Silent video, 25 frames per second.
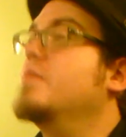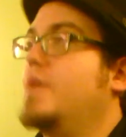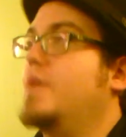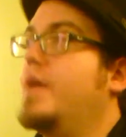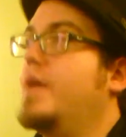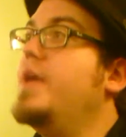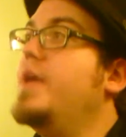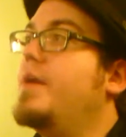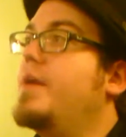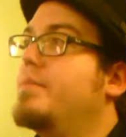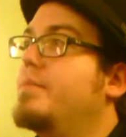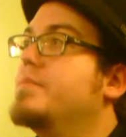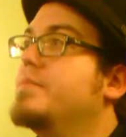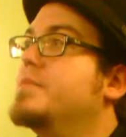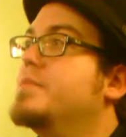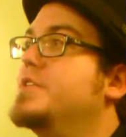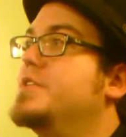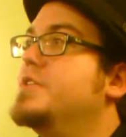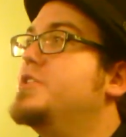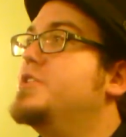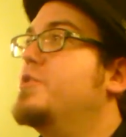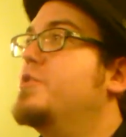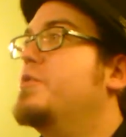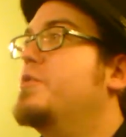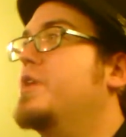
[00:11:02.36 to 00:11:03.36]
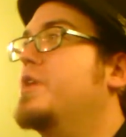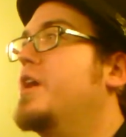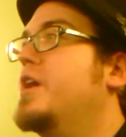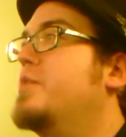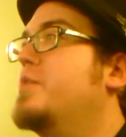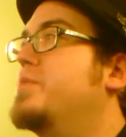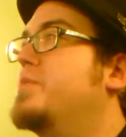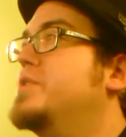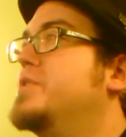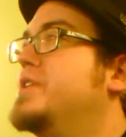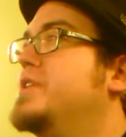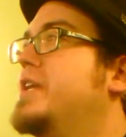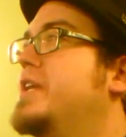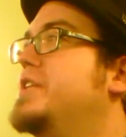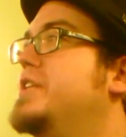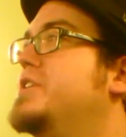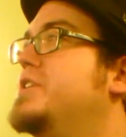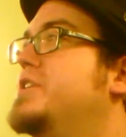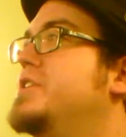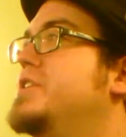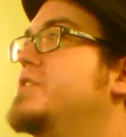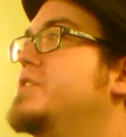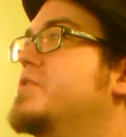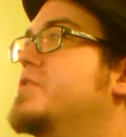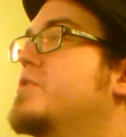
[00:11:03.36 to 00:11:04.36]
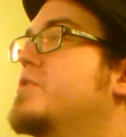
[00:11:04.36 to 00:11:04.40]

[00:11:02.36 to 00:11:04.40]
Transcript: Yeah, to show kind of percentages